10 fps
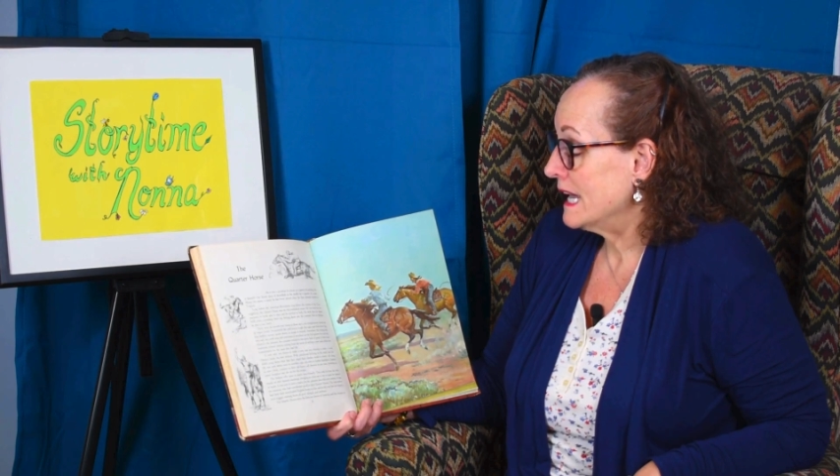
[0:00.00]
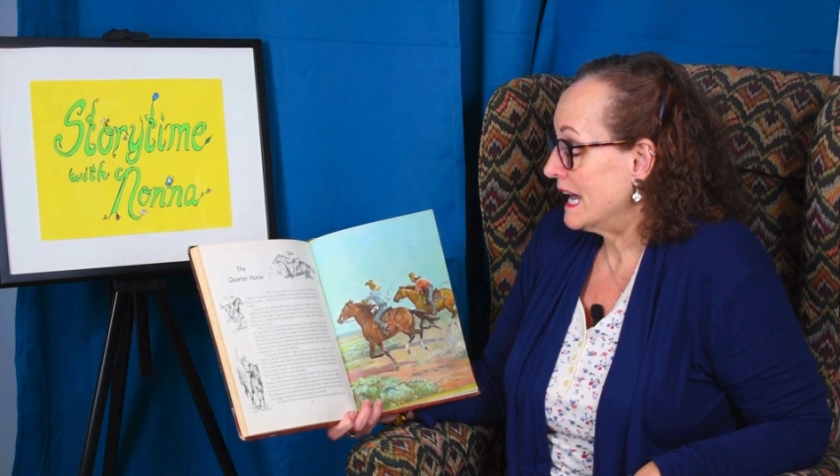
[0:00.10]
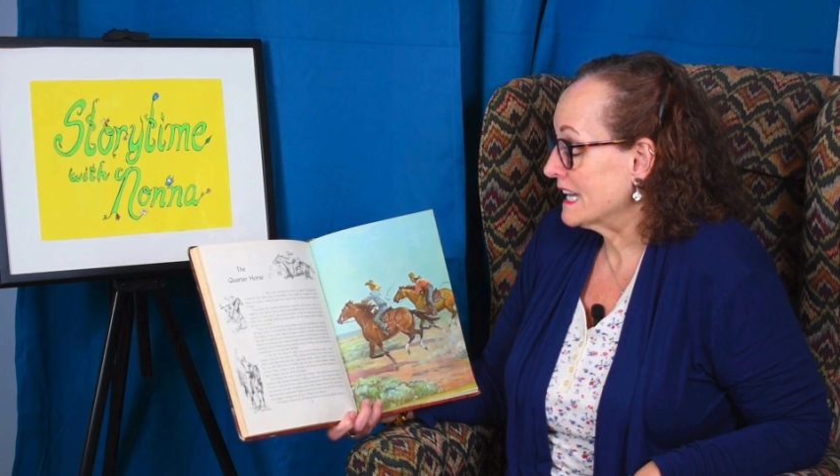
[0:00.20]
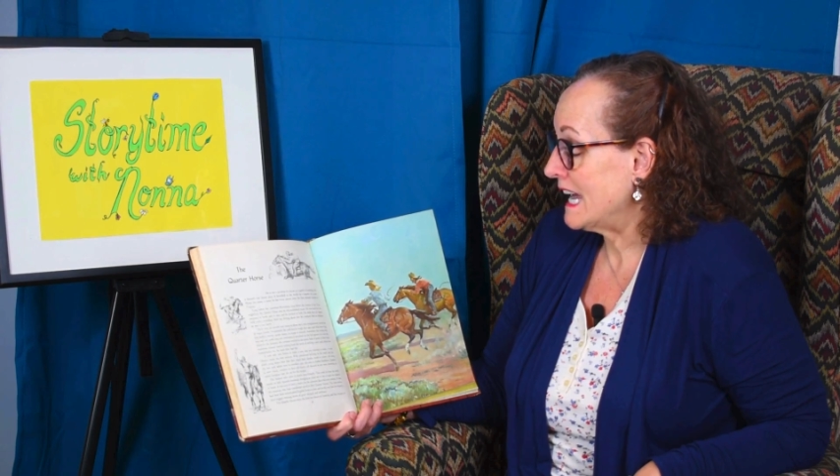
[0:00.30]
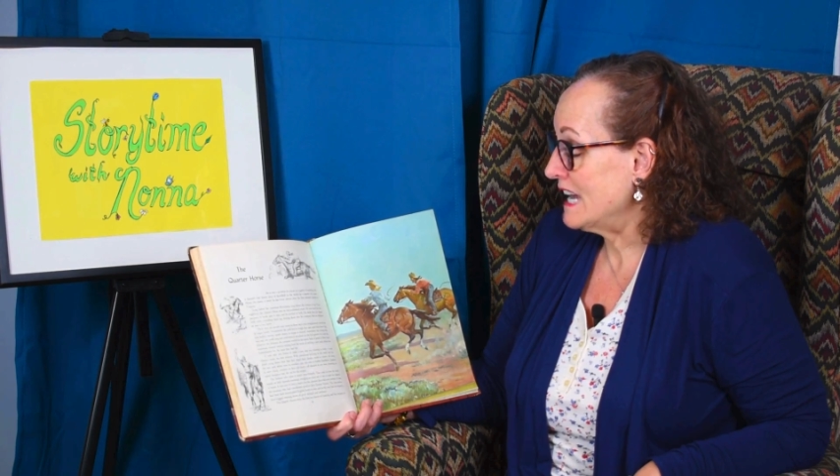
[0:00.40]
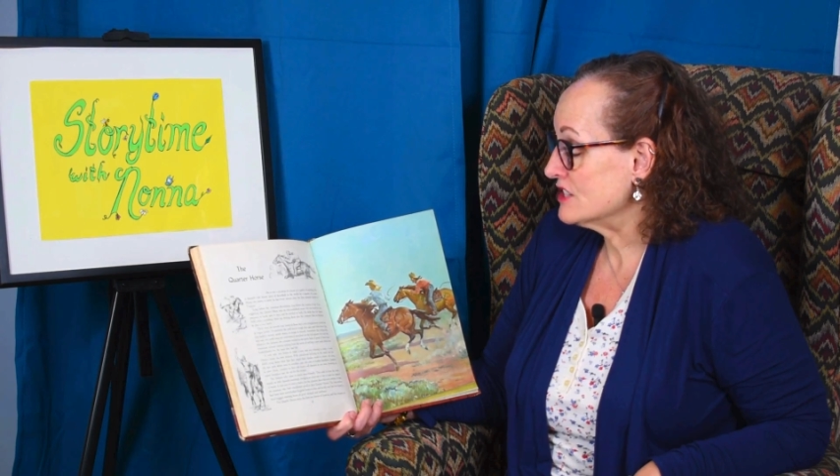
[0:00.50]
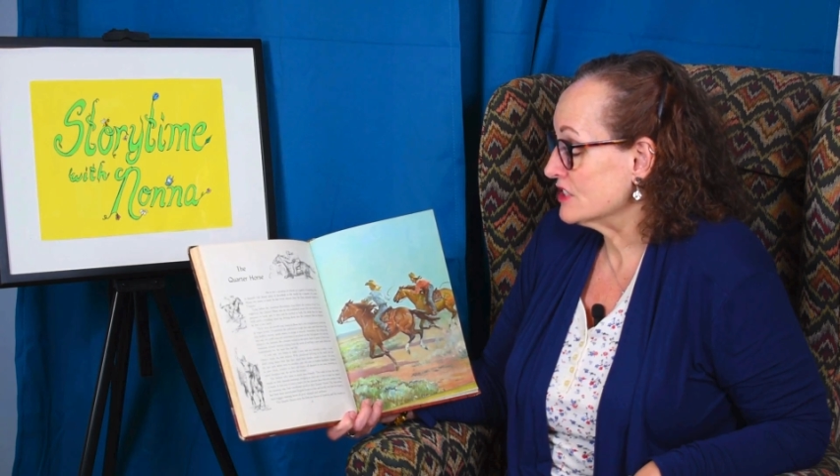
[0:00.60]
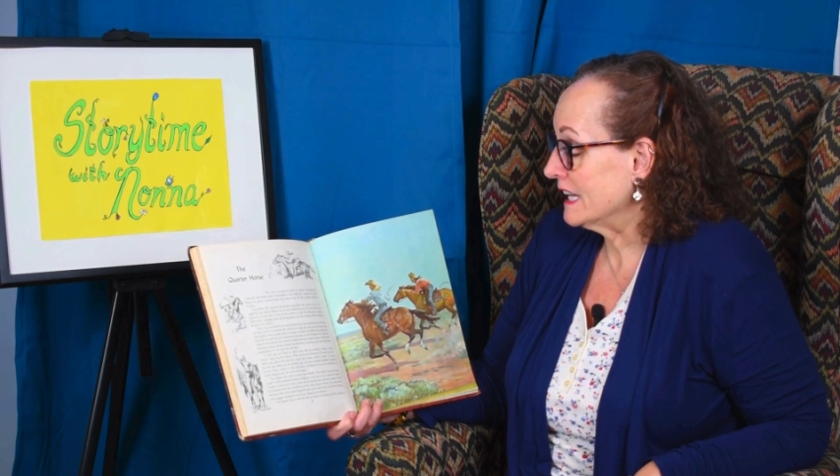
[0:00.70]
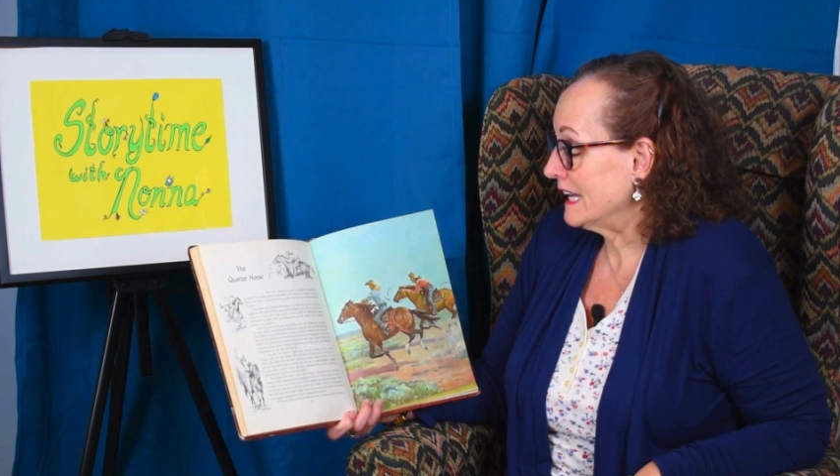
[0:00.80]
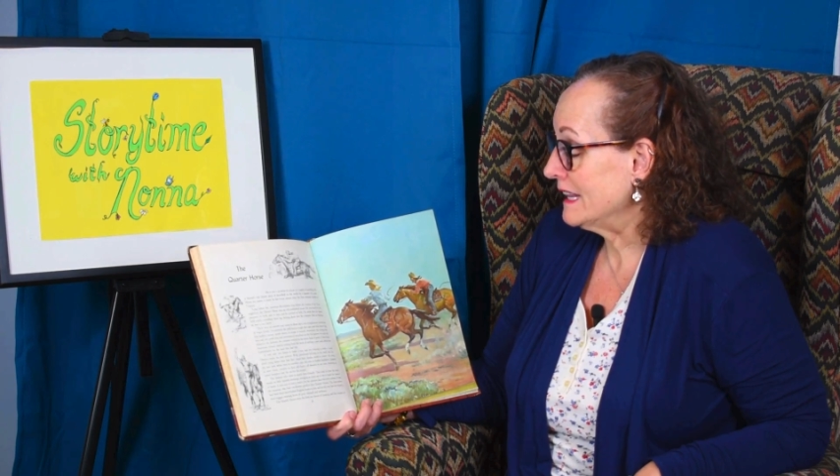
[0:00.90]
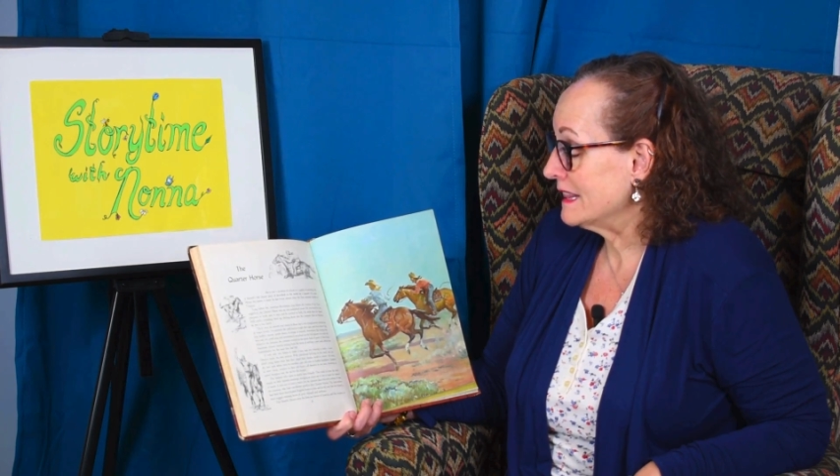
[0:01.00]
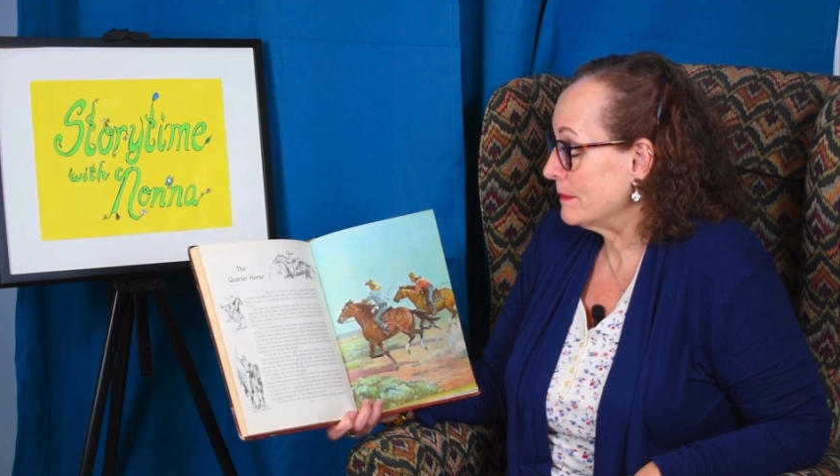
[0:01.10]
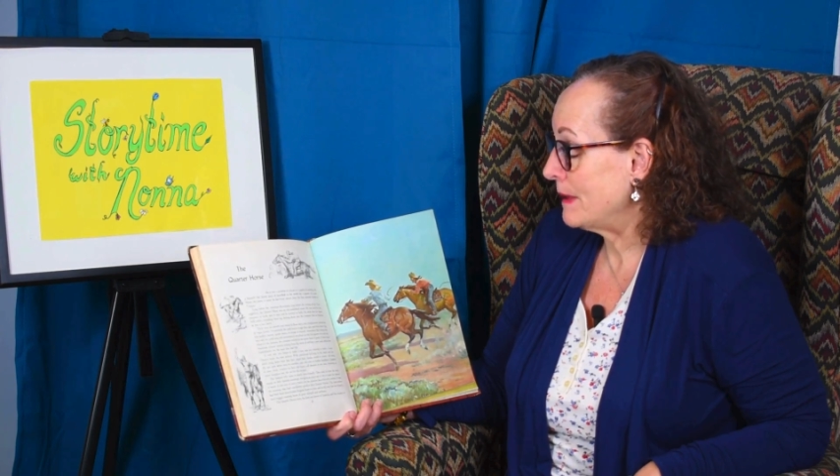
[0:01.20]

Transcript: Occasionally, the